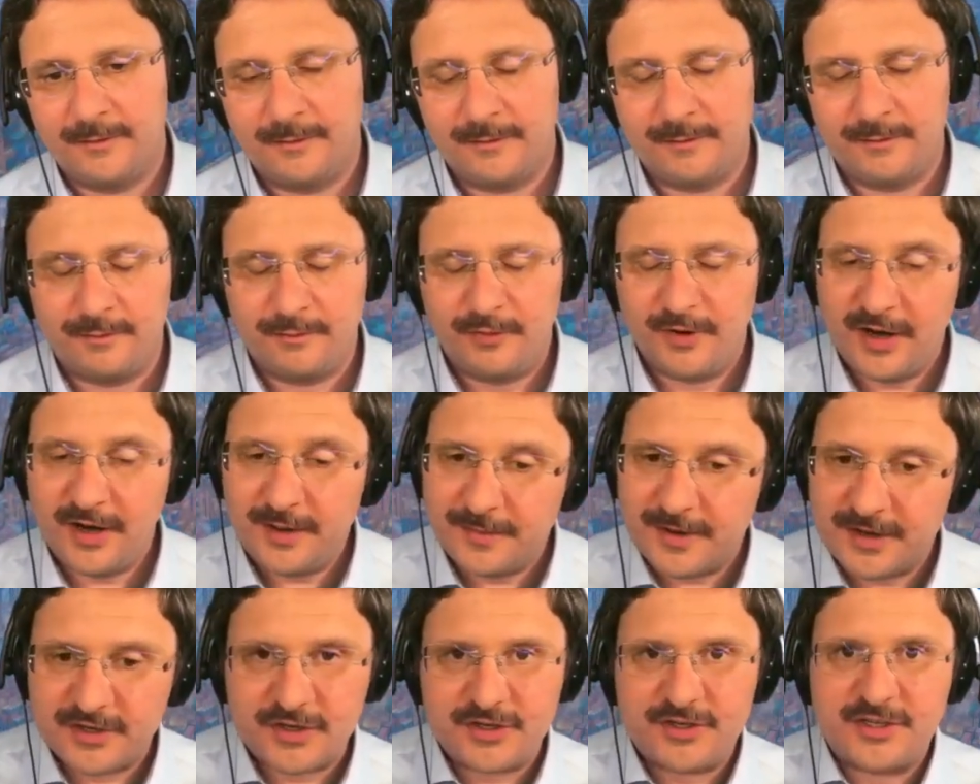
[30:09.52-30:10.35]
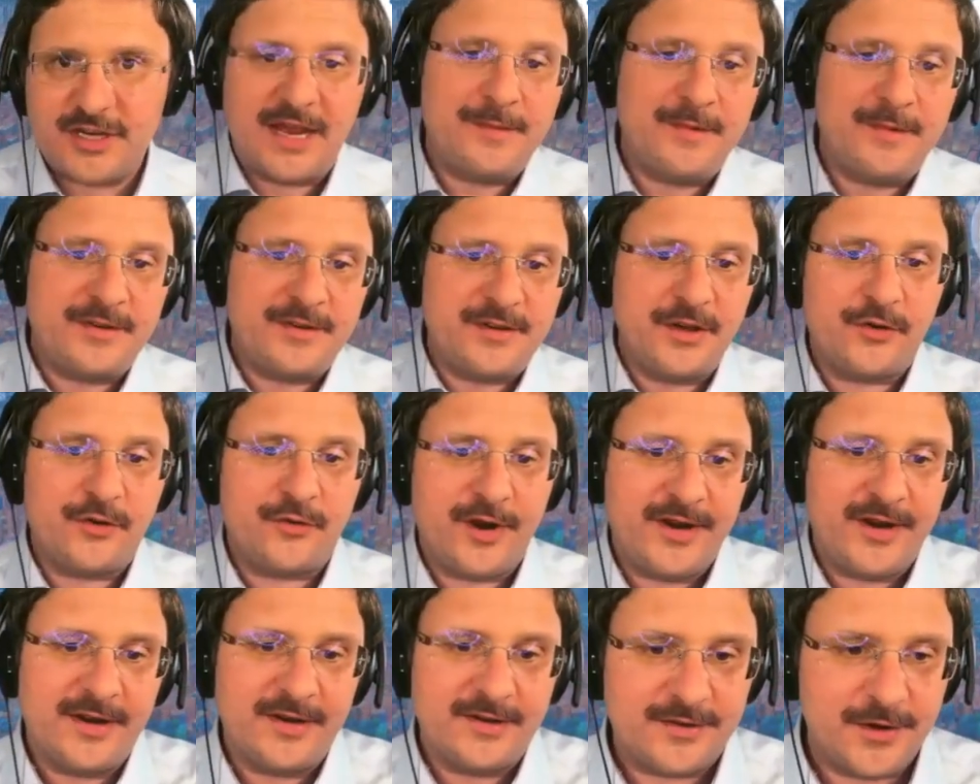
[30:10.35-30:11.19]
Pretty much the same as in
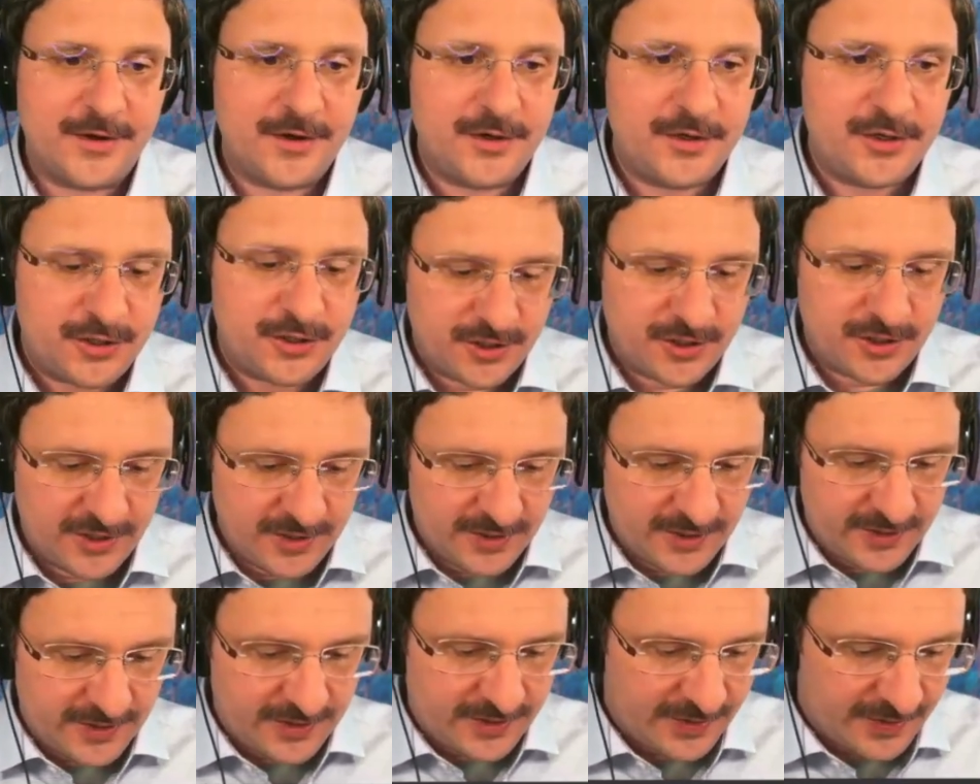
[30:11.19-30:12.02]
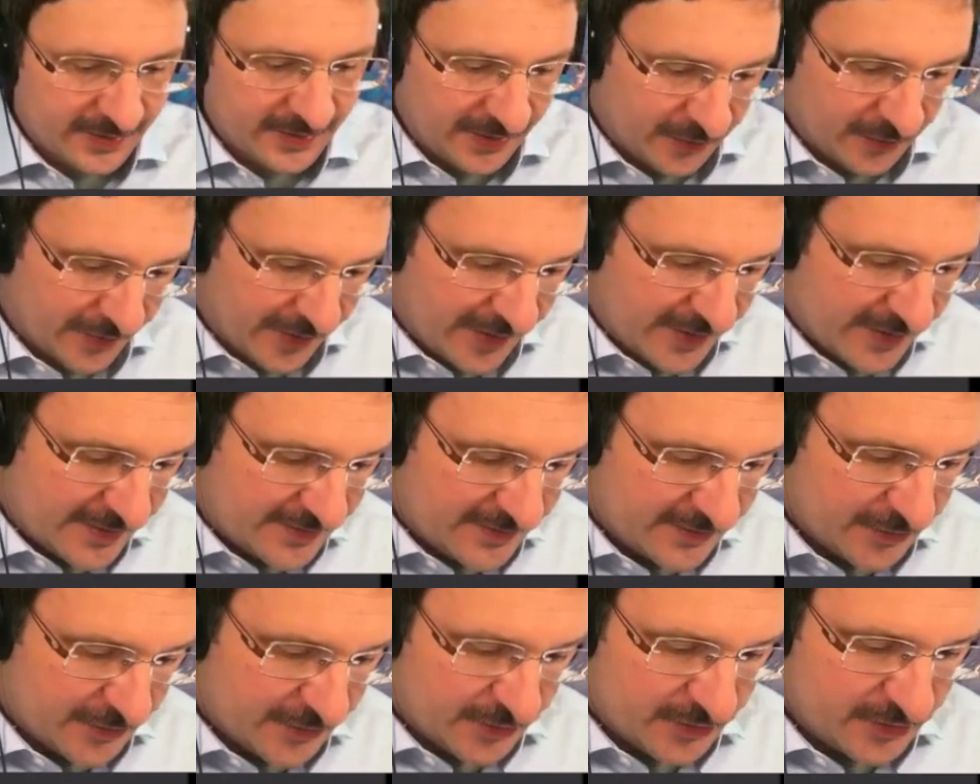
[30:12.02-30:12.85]
gradient search. In gradient
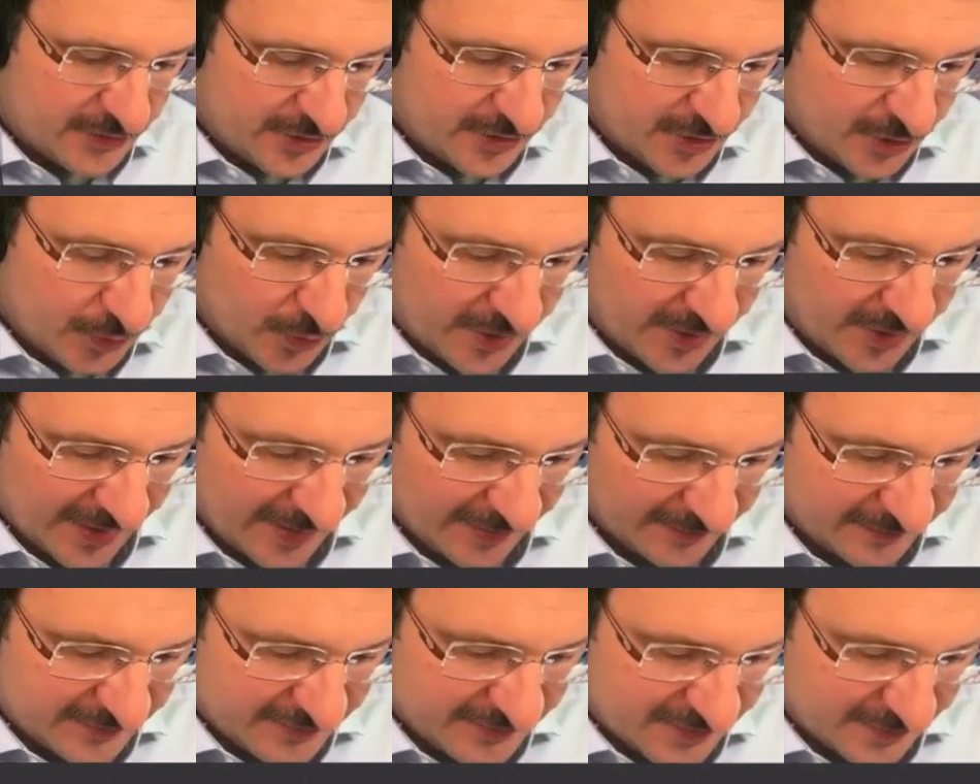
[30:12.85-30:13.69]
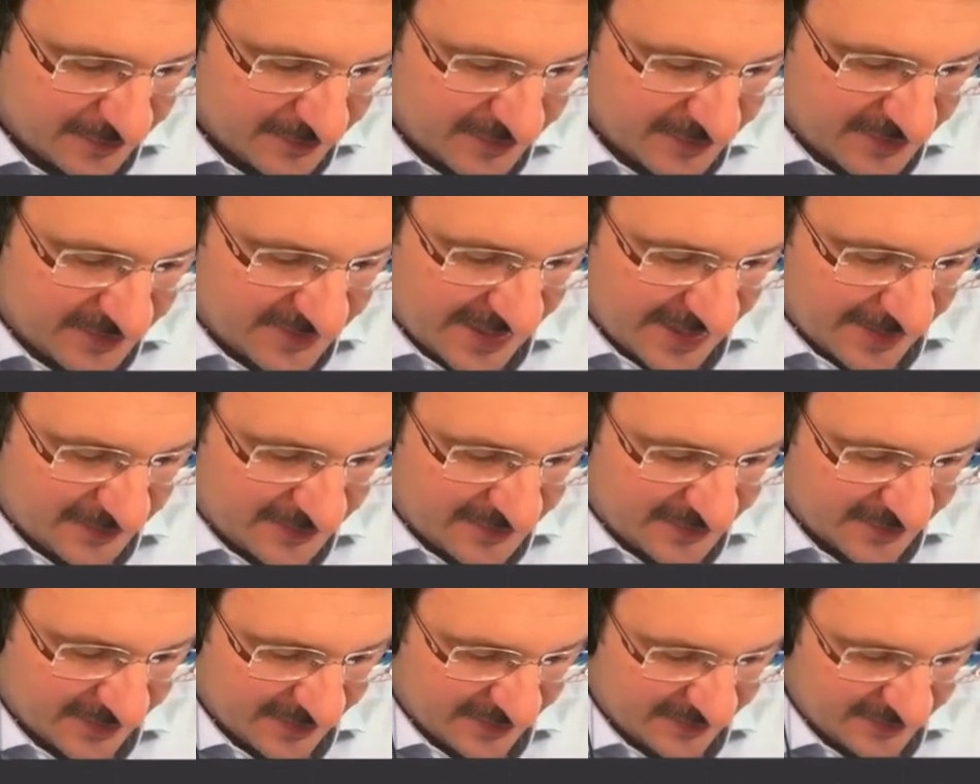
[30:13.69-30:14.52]
search, you would have some step
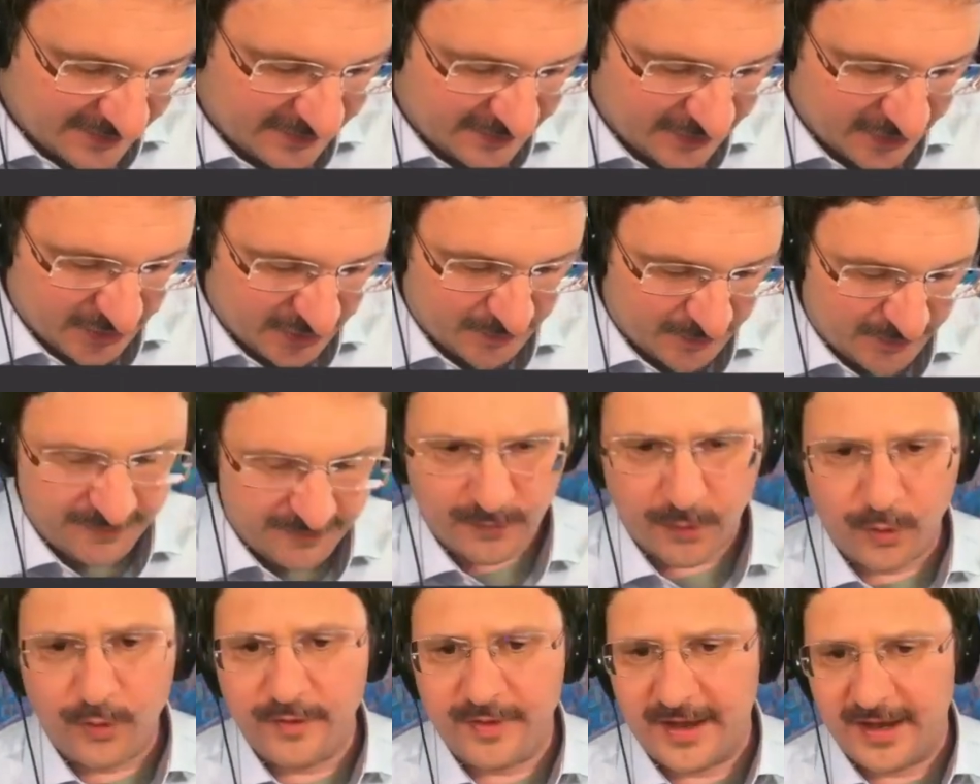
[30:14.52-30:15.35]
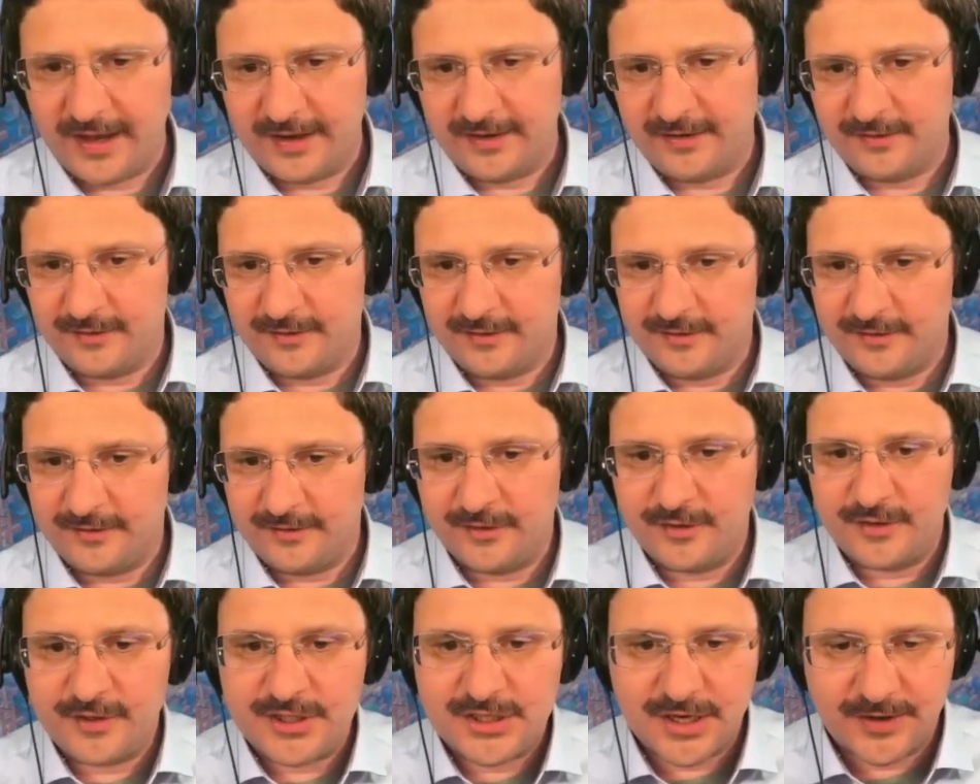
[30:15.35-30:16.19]
size here before that
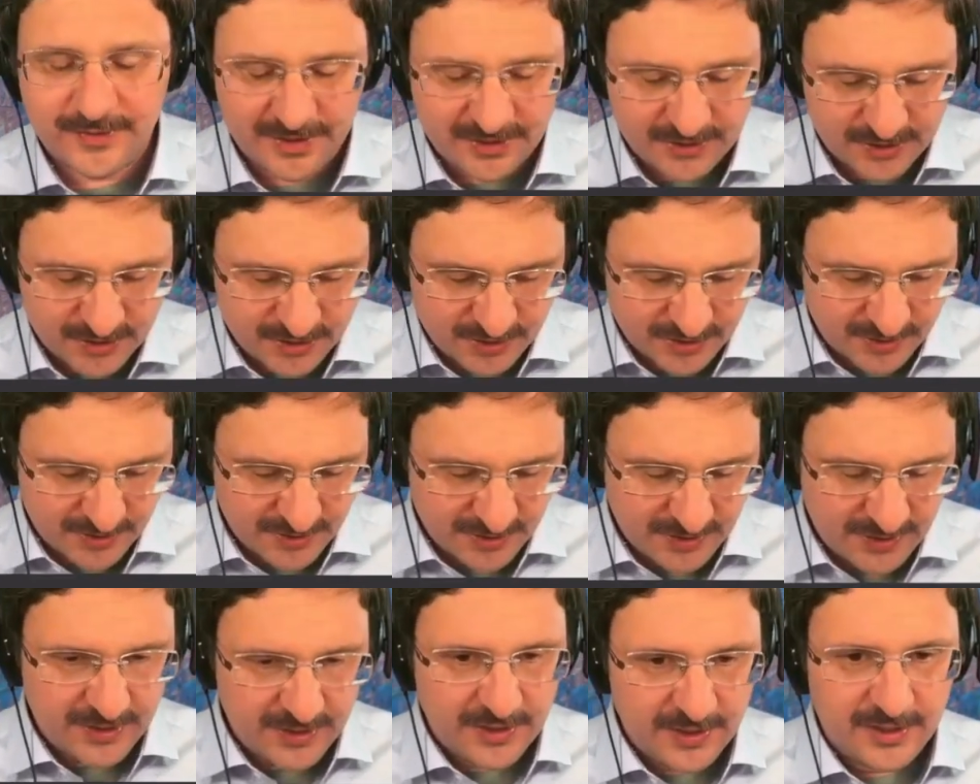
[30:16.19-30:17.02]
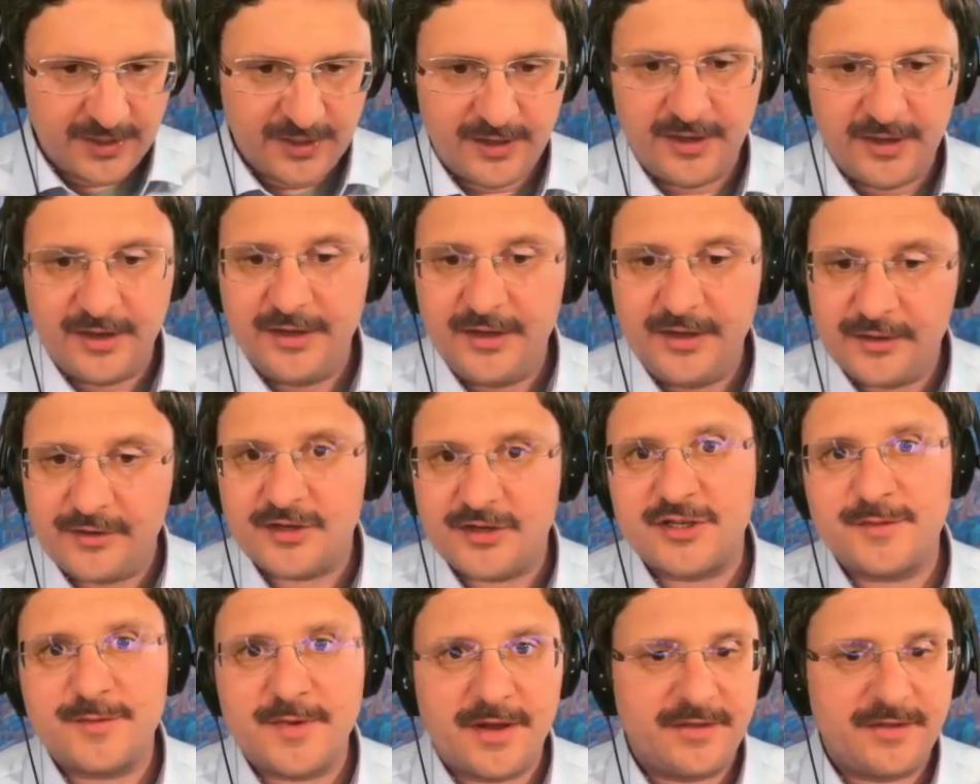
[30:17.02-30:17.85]
search direction. In
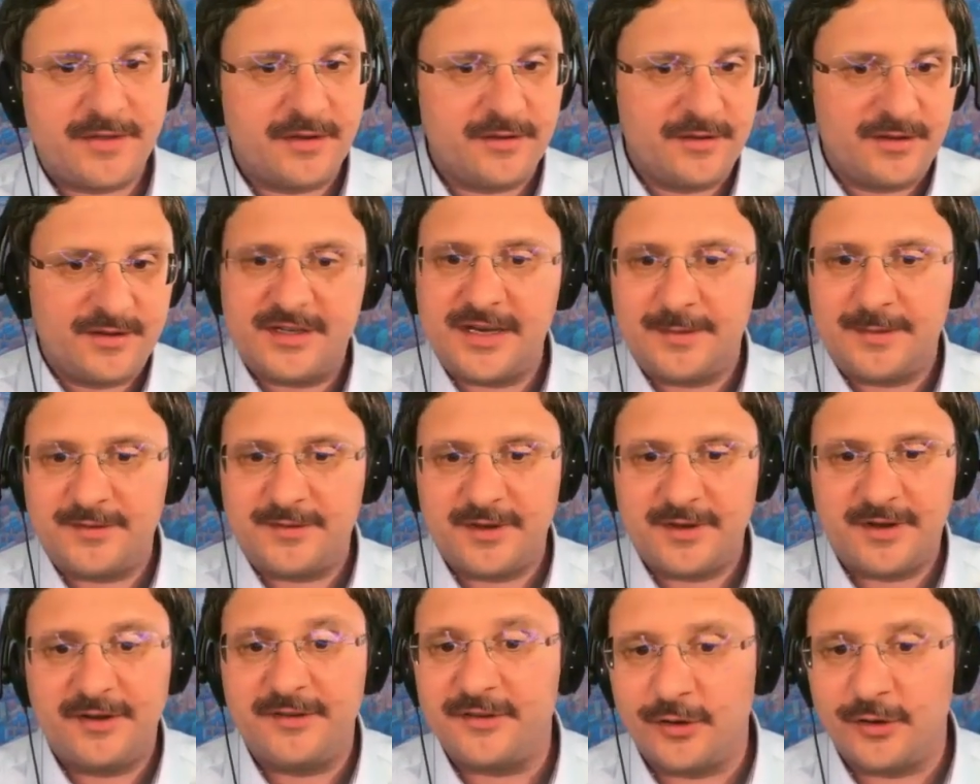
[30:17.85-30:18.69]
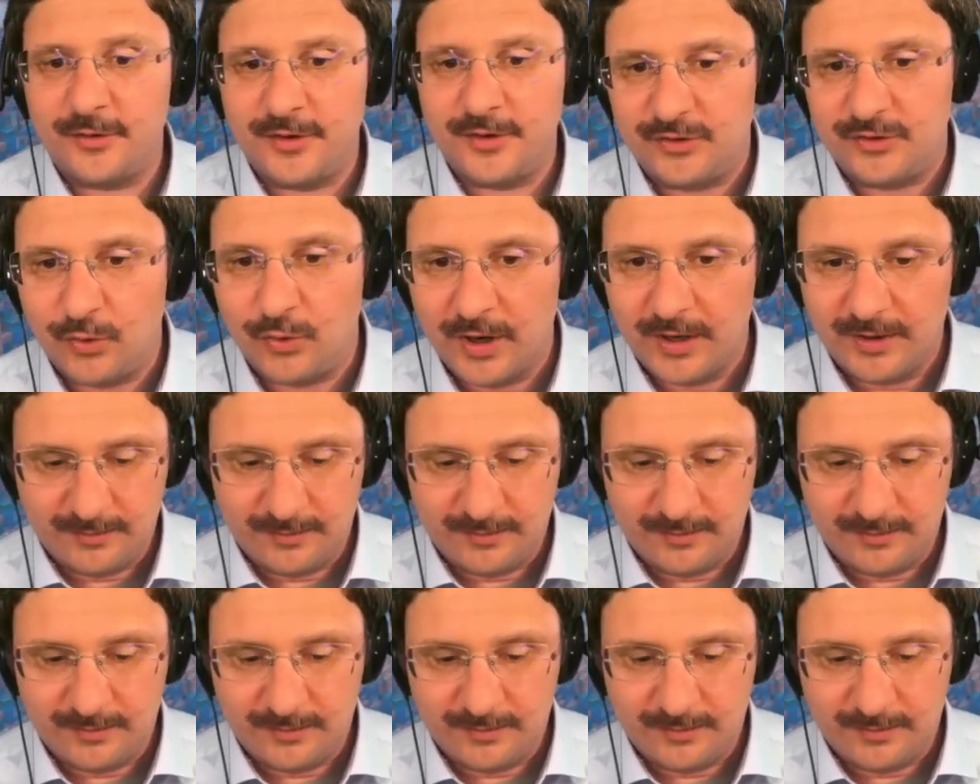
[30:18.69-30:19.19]
Newton's method, the step size is always 1.